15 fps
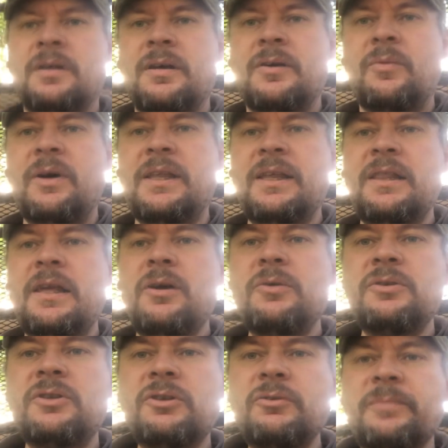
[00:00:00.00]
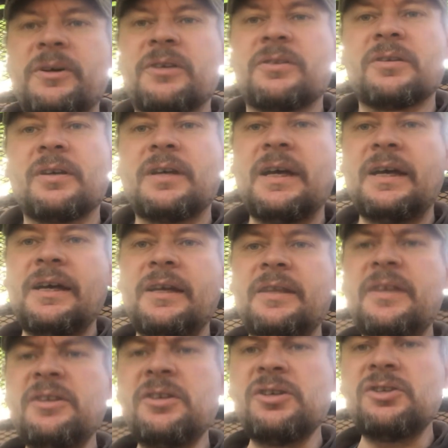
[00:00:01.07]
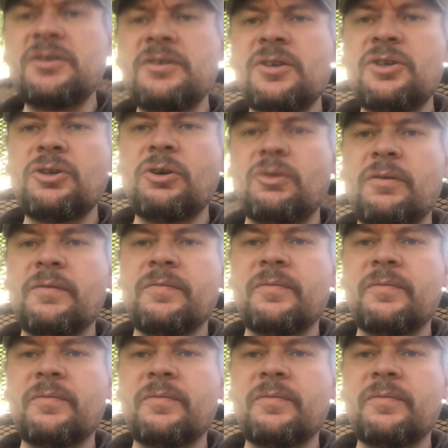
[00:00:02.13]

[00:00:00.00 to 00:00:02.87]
Well, hello tubers. This is just a short